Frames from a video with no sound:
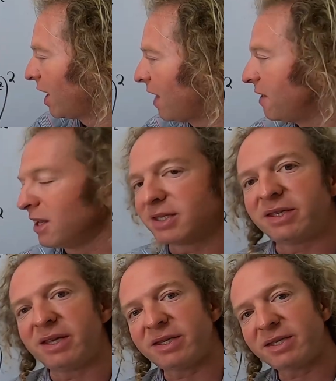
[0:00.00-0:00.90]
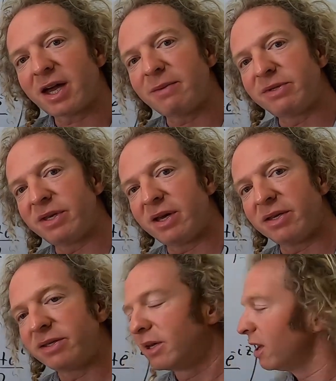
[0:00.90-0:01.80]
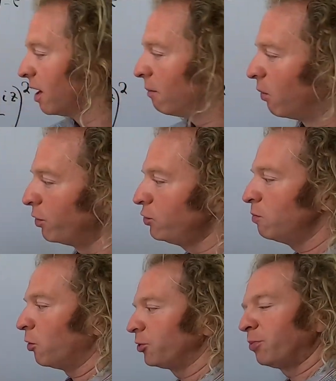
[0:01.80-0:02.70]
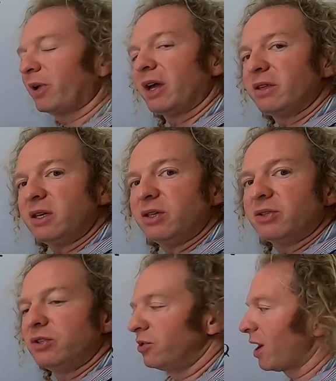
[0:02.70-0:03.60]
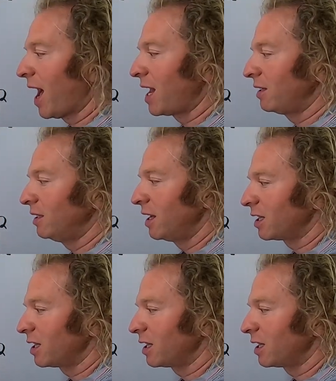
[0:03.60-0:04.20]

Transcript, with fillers: and then it's this times this. But when you multiply these, you're adding the